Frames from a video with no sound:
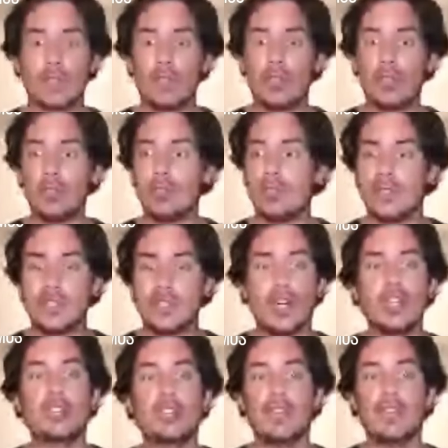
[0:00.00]
could
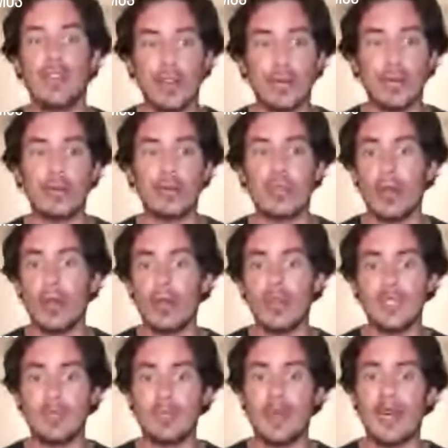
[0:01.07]
start to follow
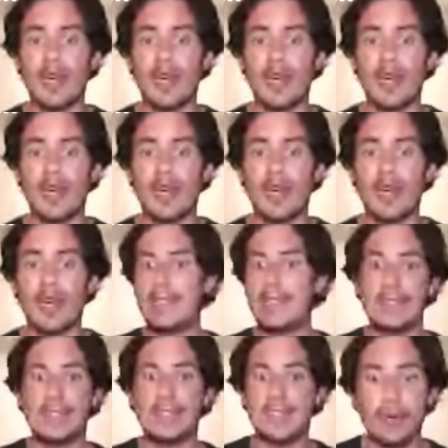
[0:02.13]
all this path in
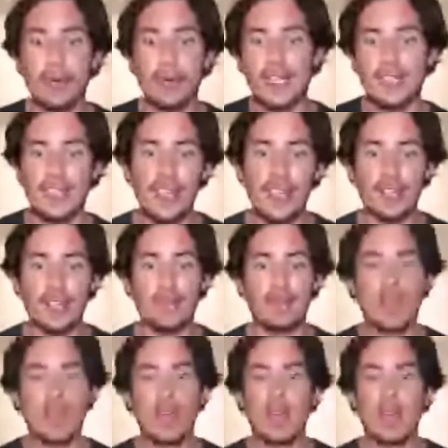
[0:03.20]
December next
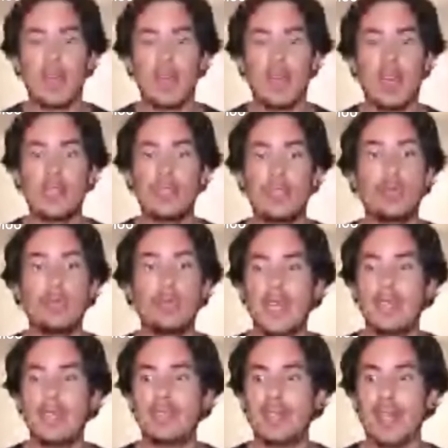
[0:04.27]
year, and you would
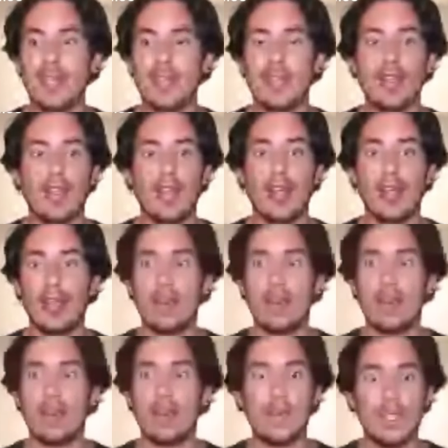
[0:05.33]
maybe say,
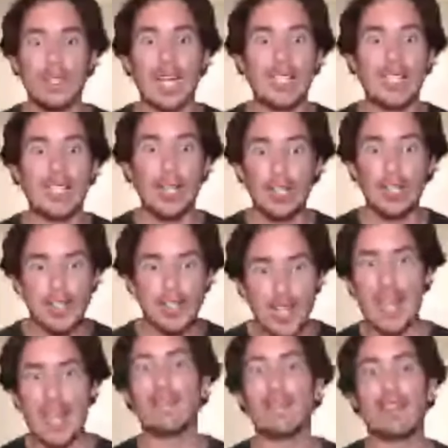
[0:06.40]
oh my God, I lost
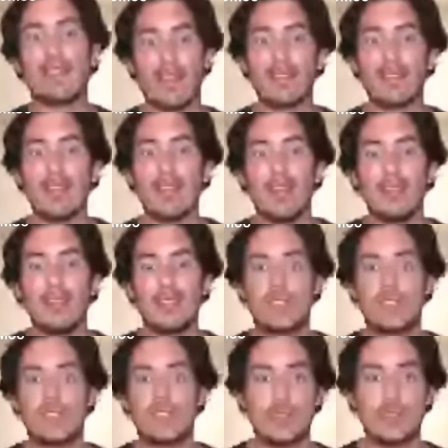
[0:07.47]
everything,
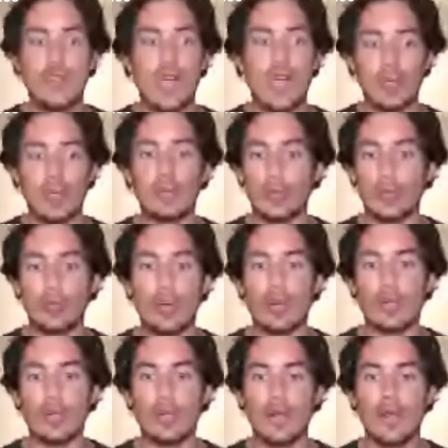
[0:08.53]
so now it won't
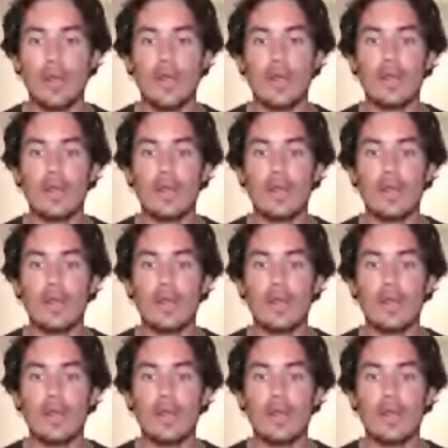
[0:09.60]
work.